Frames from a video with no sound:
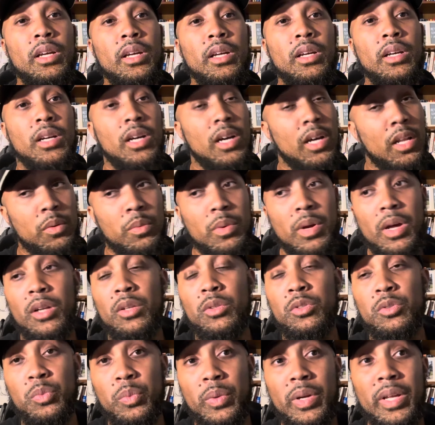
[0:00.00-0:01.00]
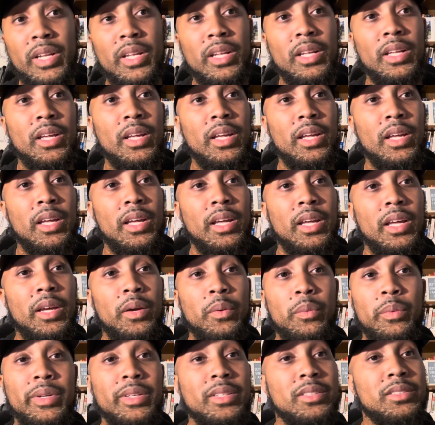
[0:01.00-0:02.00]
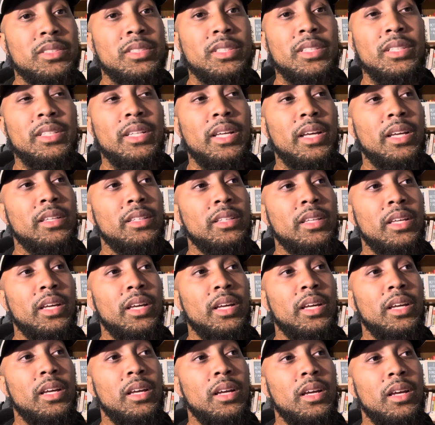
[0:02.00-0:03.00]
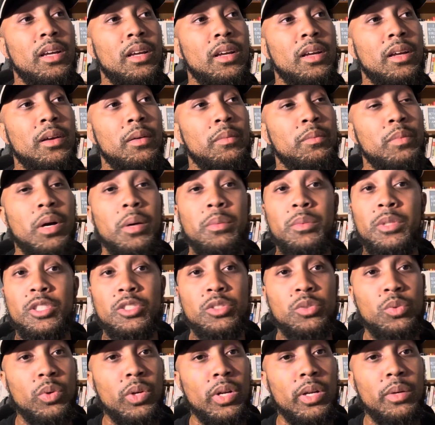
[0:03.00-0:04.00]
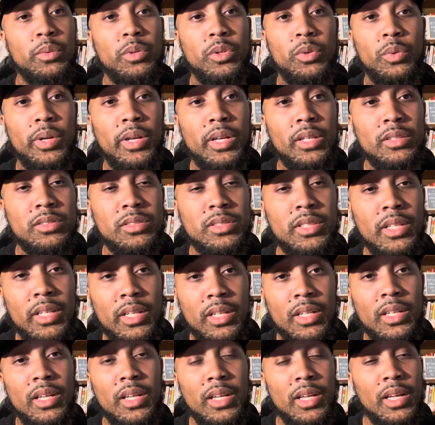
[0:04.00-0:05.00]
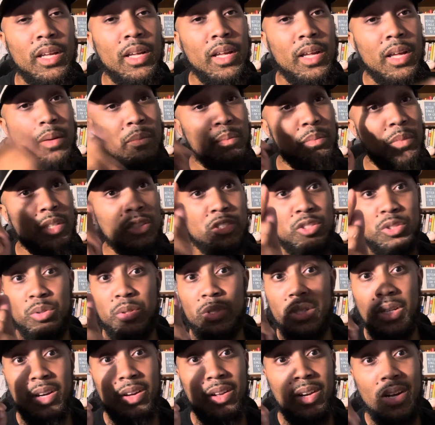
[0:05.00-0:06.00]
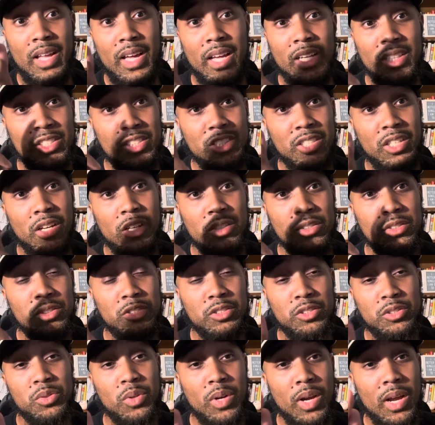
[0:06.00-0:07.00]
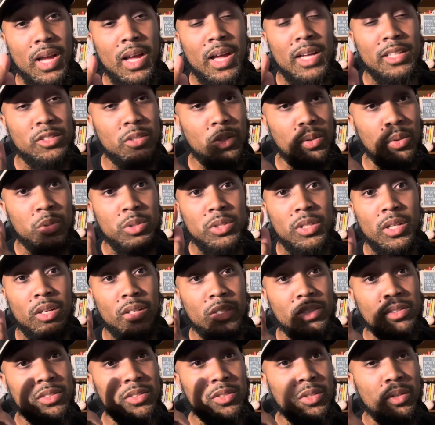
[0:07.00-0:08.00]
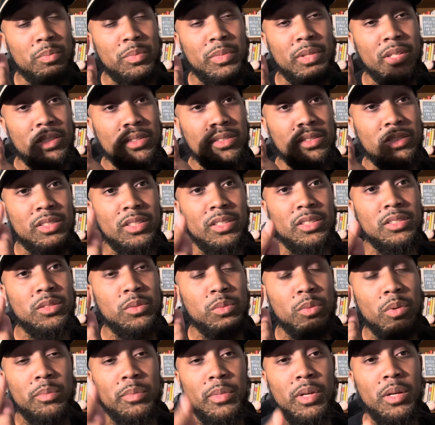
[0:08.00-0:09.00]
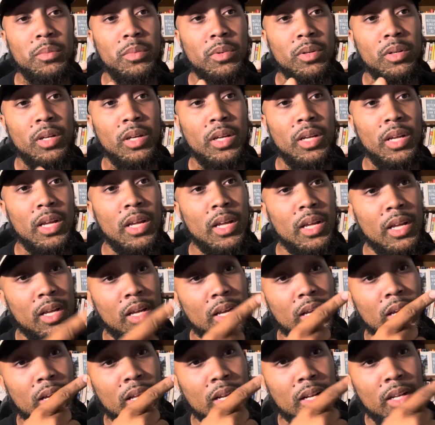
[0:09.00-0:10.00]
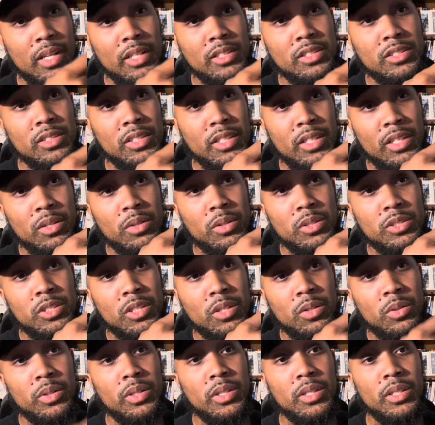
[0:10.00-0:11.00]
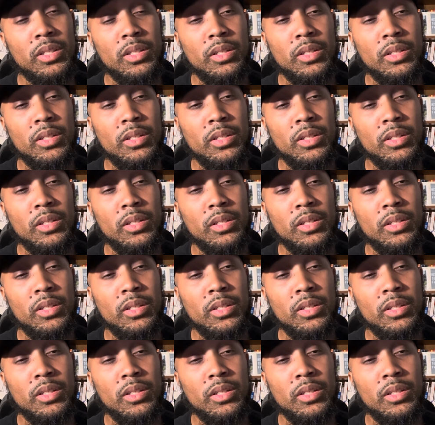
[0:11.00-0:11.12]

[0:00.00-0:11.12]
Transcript: Colorado's winning, and we ain't seen that yet. But I'm just glad Greg said it. Make sure y'all like, share, and subscribe. I told y'all this is going to be a season, remember, a legendary journey.